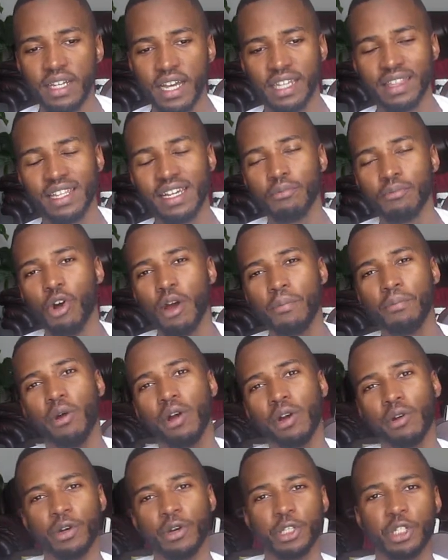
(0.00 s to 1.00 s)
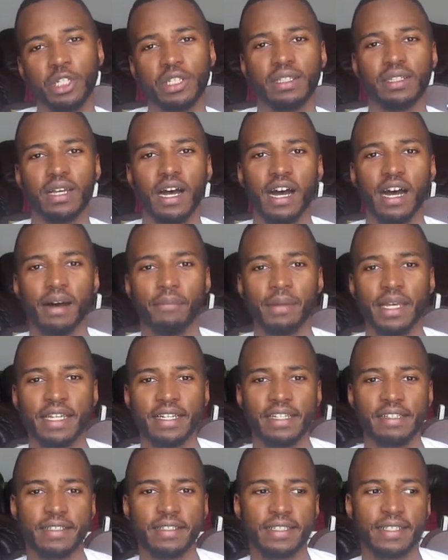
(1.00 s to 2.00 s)
I think a more important question
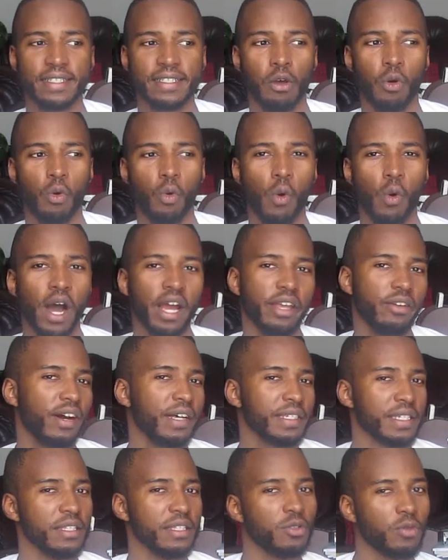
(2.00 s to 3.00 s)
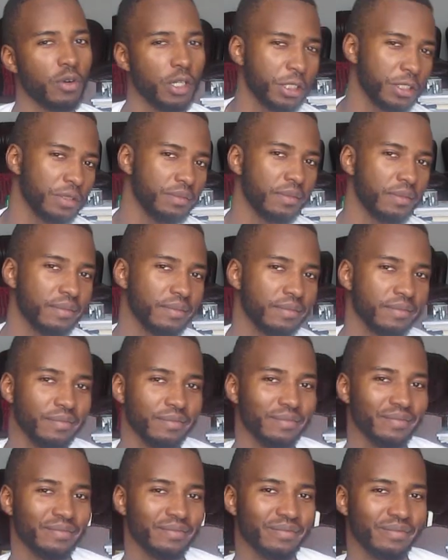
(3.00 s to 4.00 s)
is, why are you asking this question,
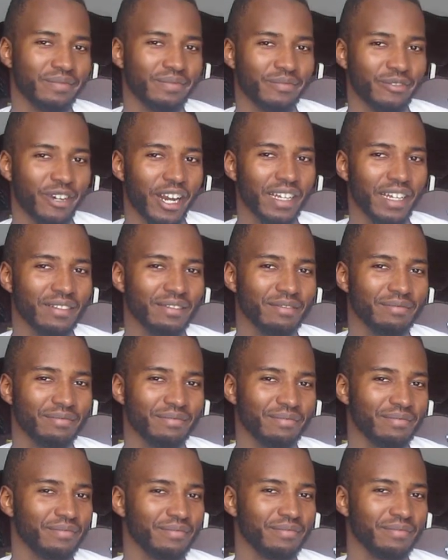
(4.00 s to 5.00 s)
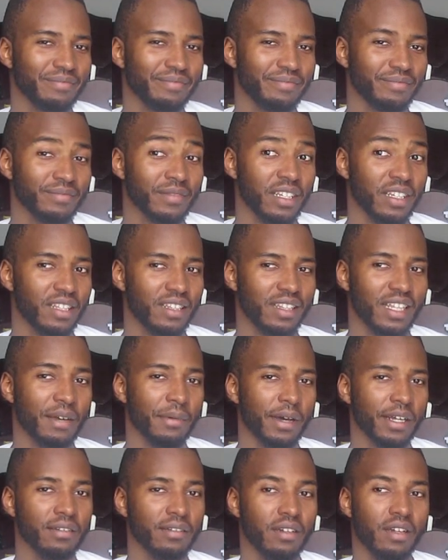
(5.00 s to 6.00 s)
right? Think
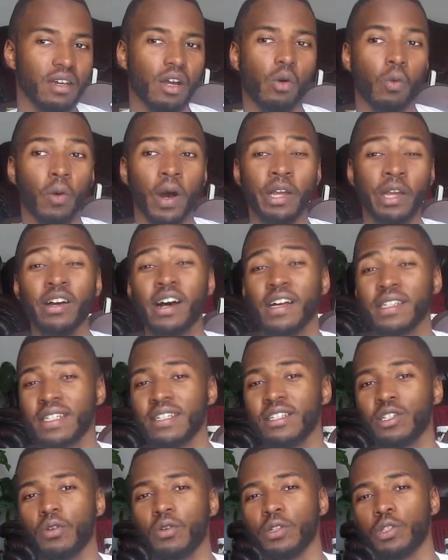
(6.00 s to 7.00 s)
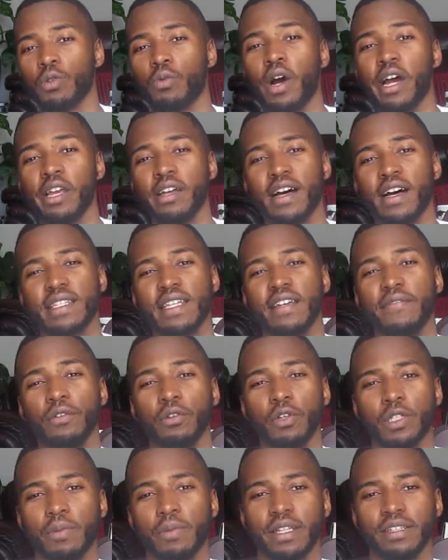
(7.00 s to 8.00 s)
about it. Why are you asking this question? Why are you asking if
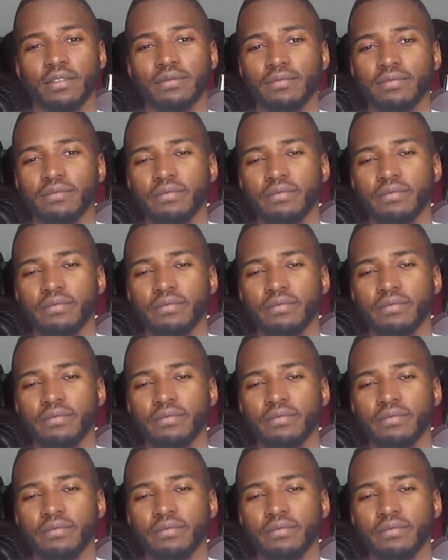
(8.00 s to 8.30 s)
looks matter?